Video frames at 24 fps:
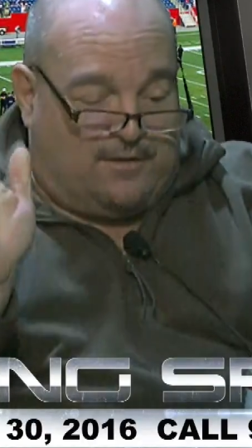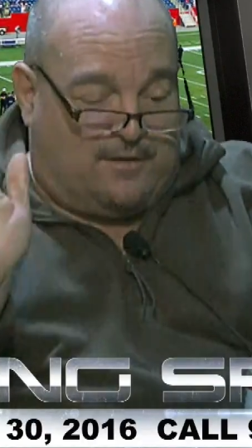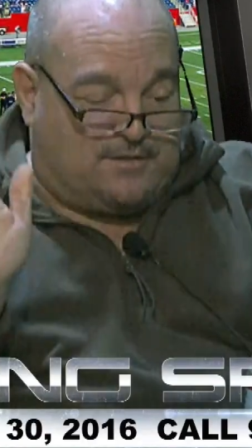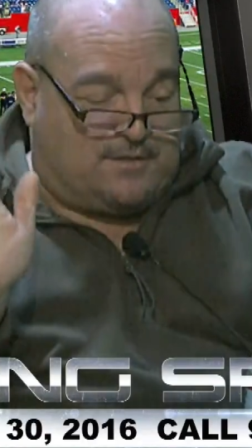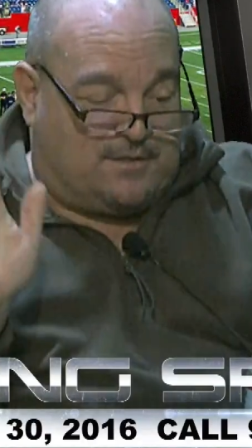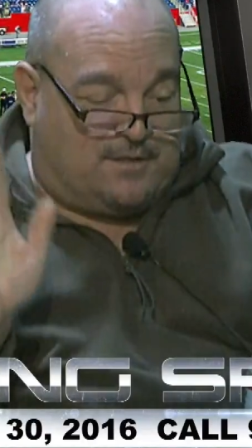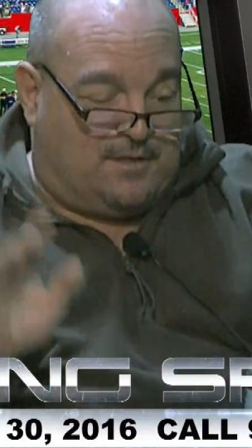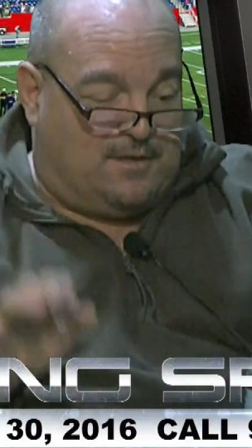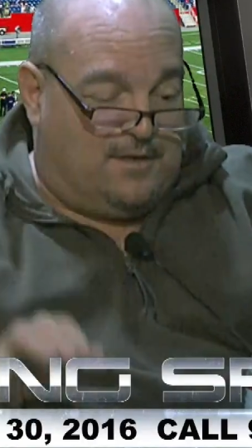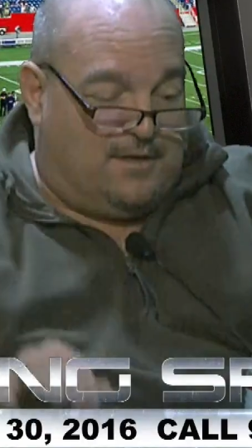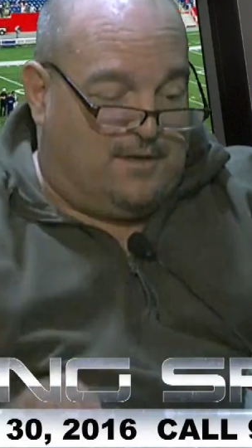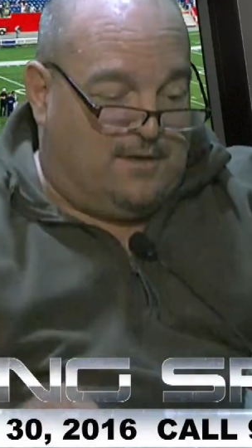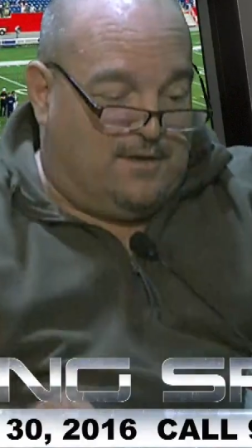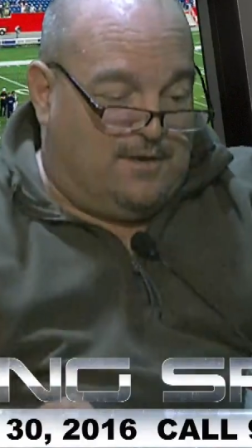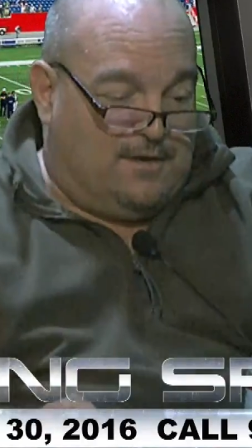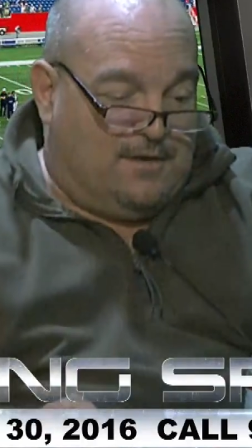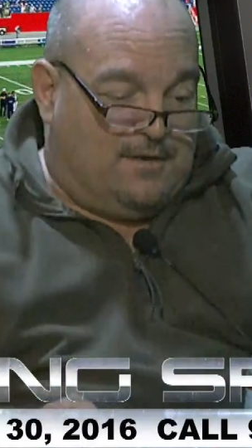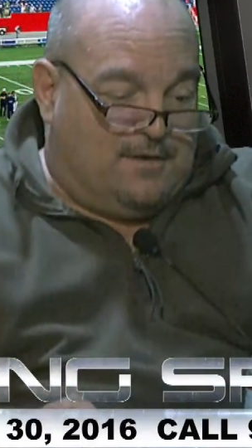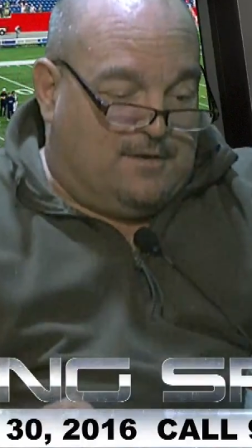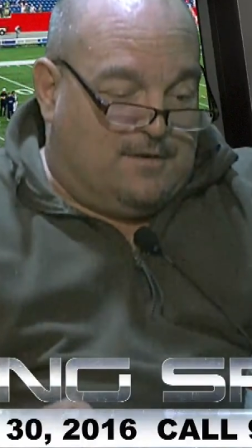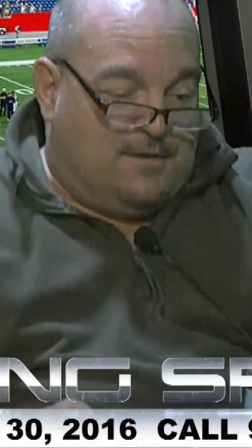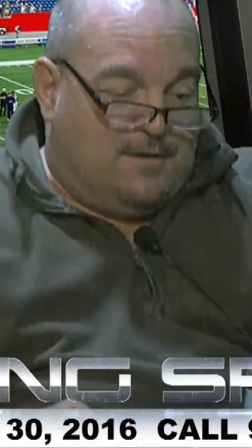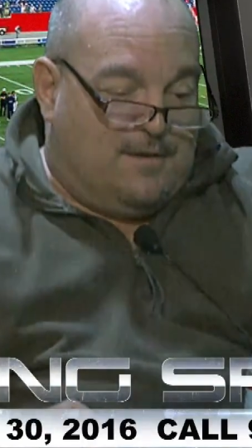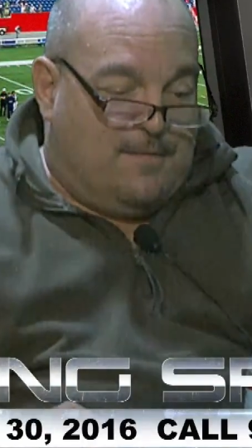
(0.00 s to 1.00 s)
Do you kick at all?
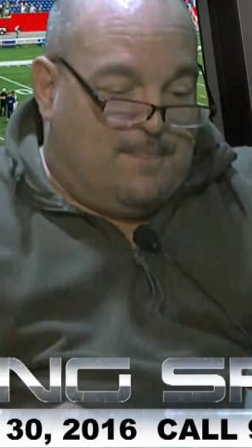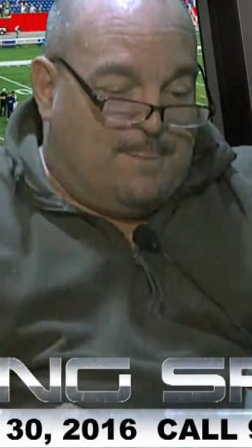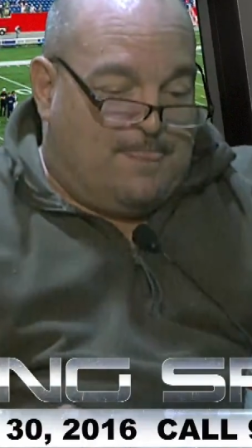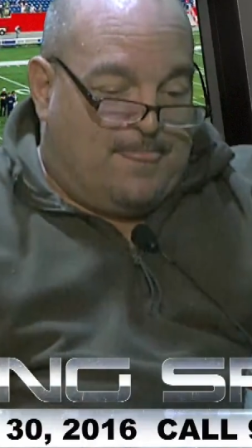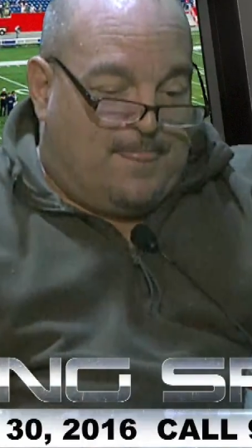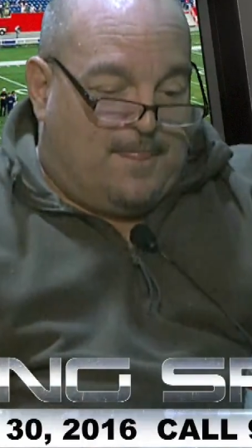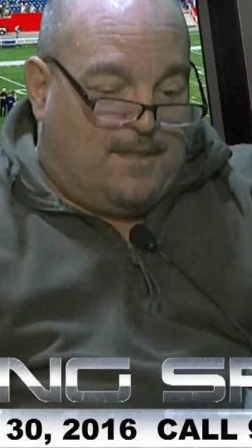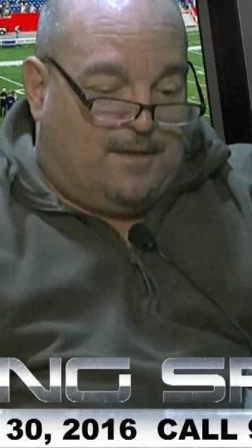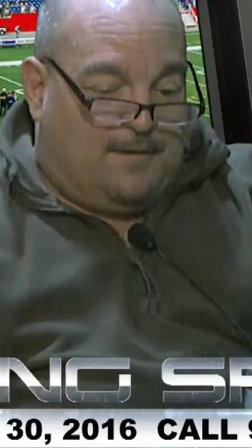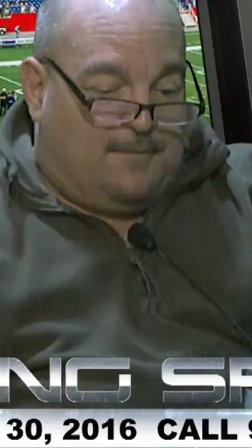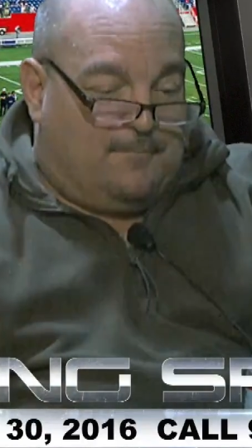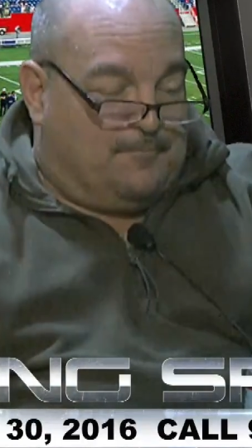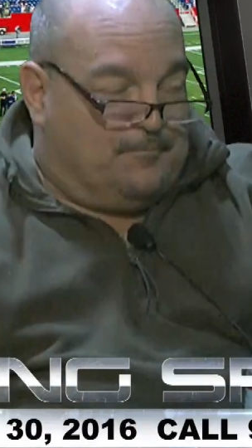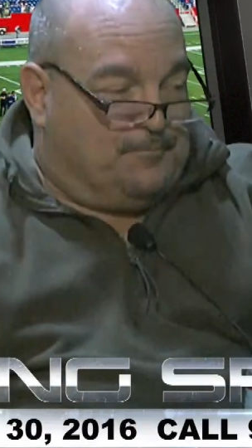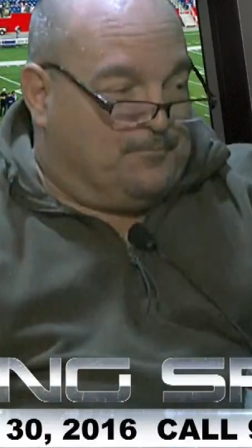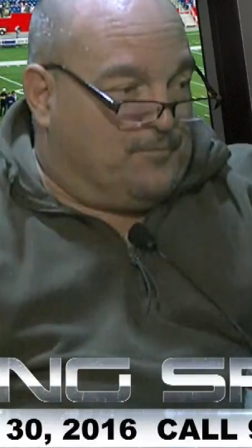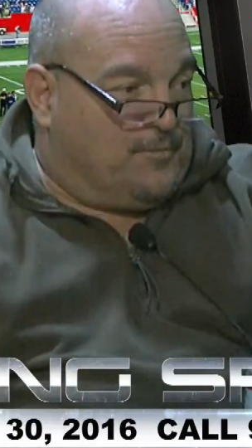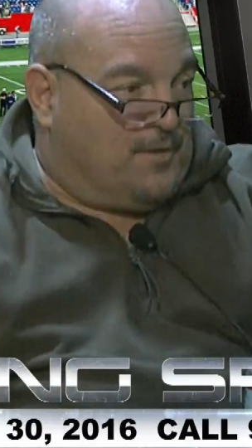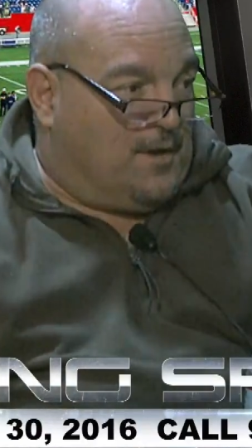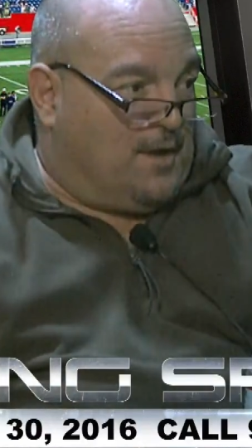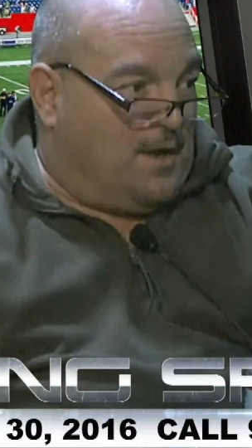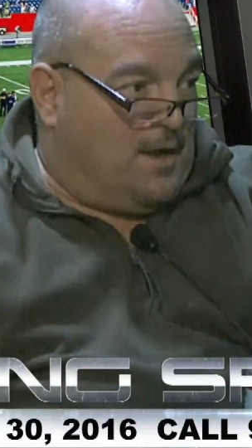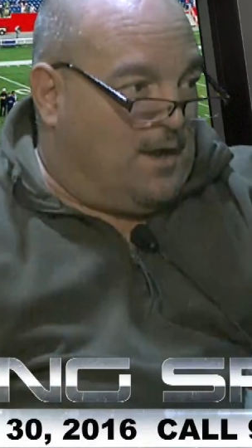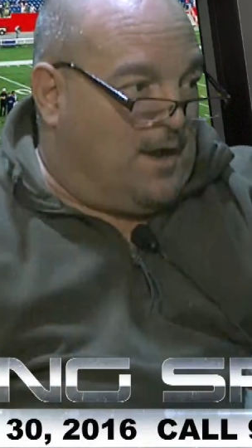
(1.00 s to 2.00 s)
Like footballs? Have
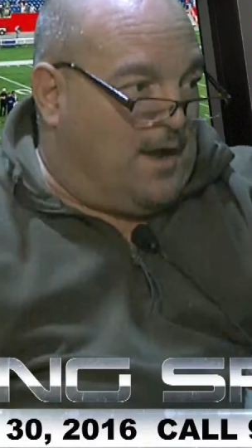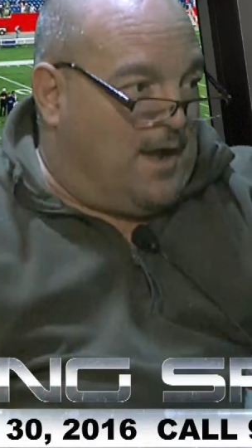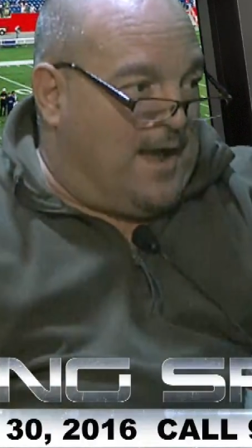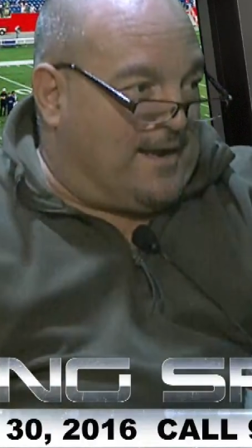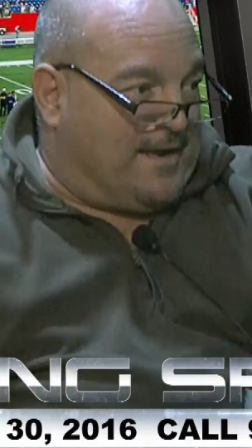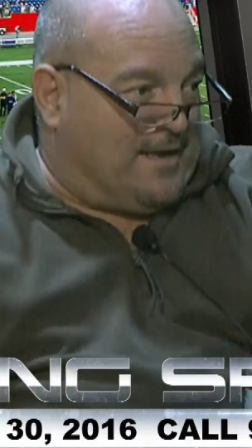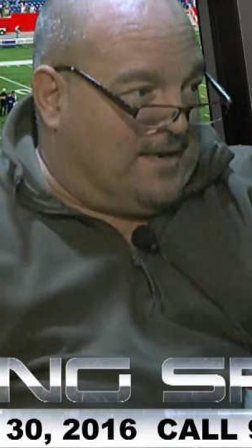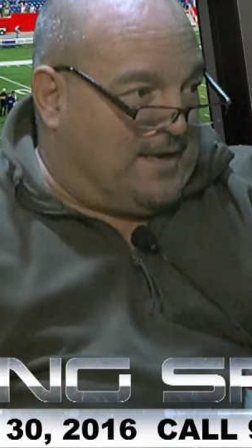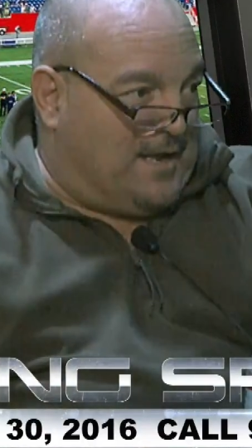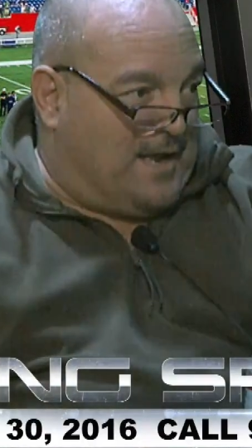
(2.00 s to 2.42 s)
you ever kicked?